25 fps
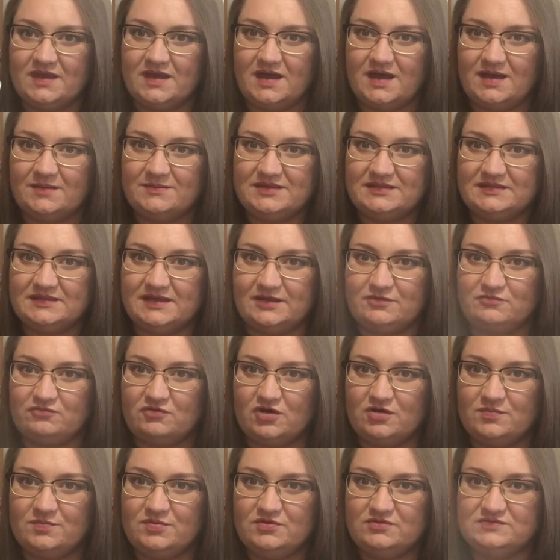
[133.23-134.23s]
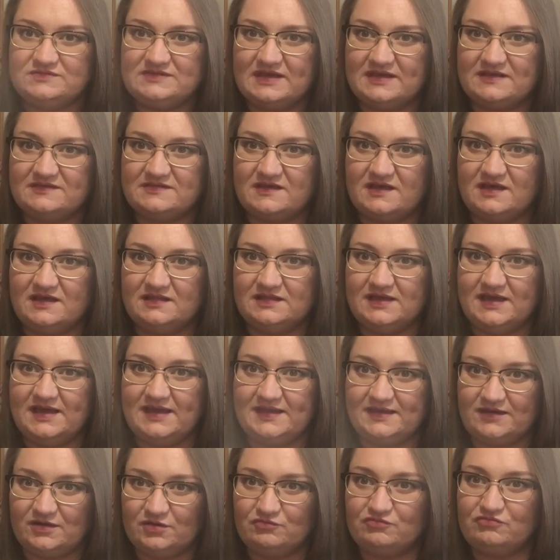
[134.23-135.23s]
I mean, like, Rockpool decks are
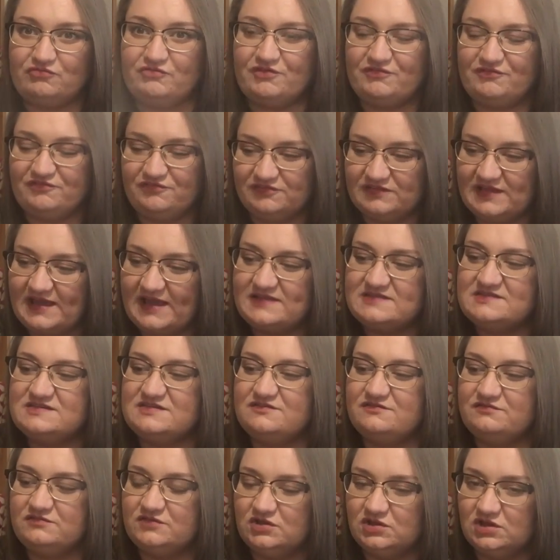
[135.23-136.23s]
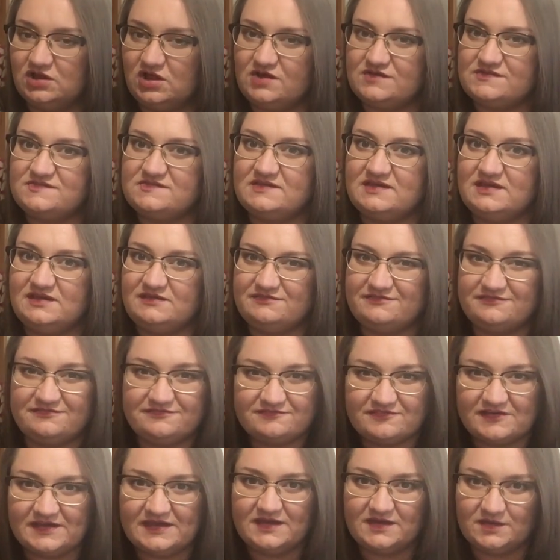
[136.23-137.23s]
like reflective, glossy,
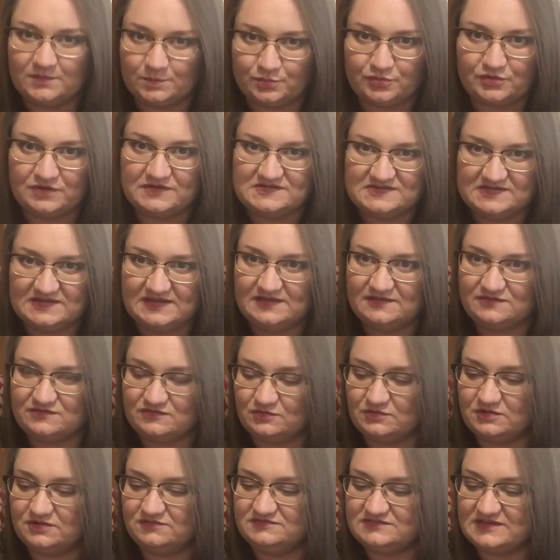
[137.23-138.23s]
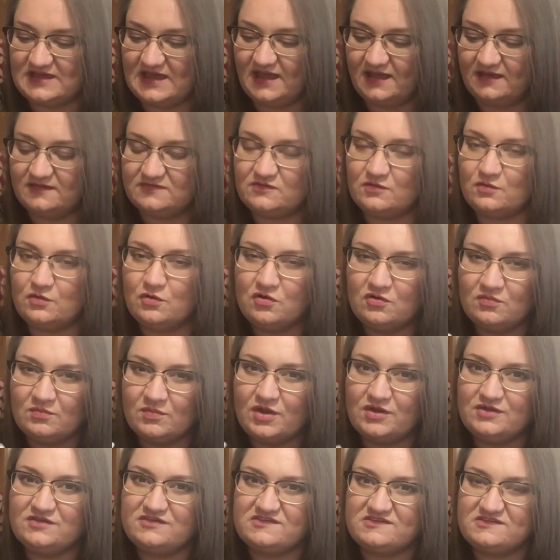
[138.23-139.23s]
fingerprinty sort of decks,
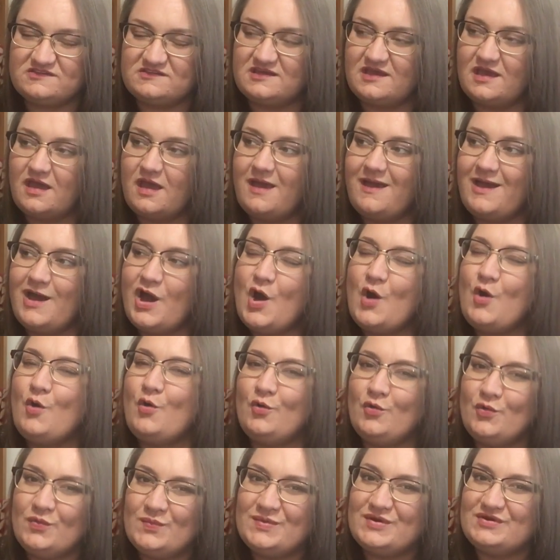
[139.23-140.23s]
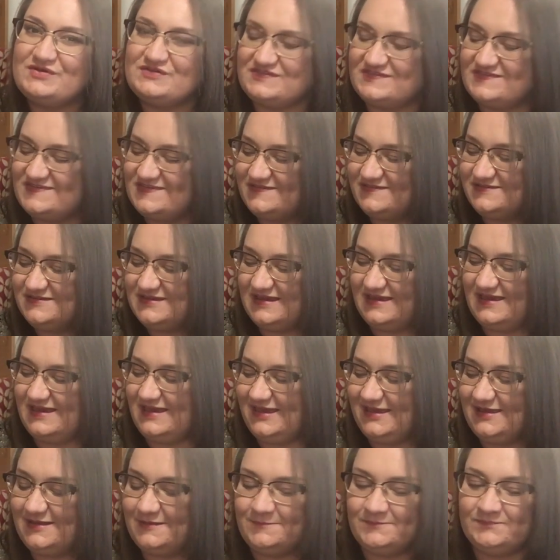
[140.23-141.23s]
almost
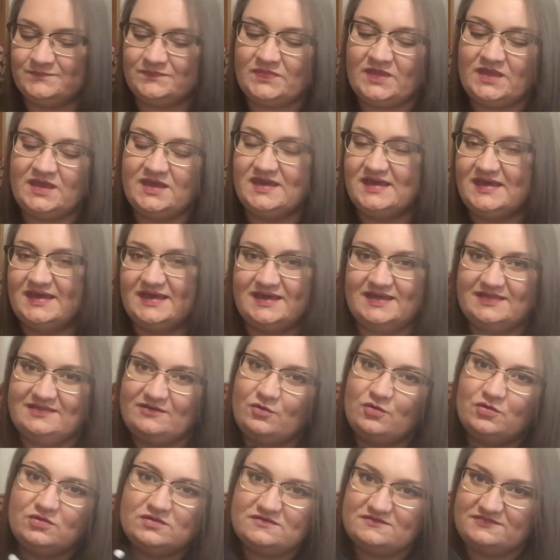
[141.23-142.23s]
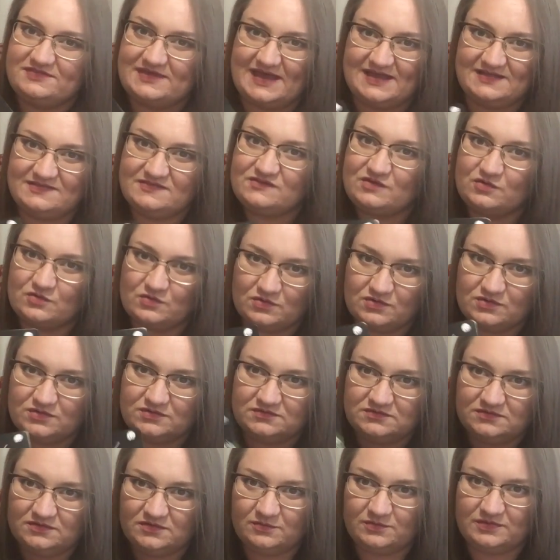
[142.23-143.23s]
sticky. All of that's
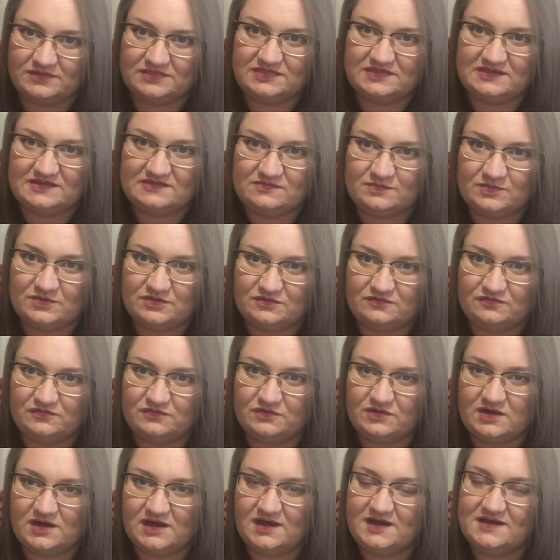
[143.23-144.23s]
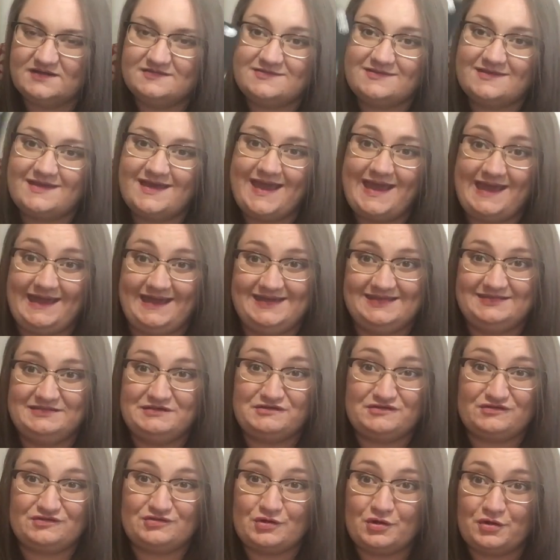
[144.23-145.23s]
gone with these beautiful cards, and
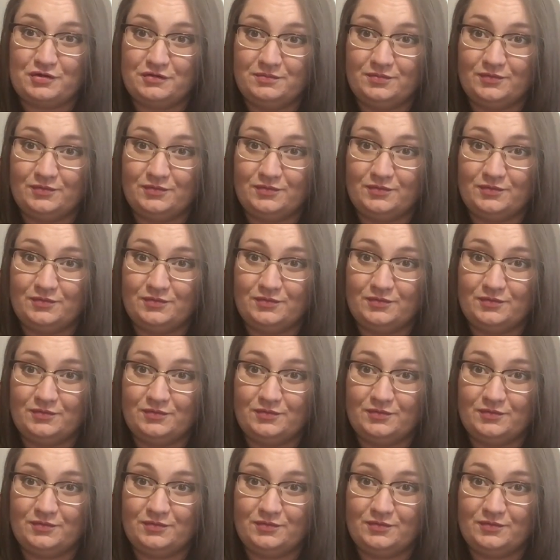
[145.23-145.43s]
there's no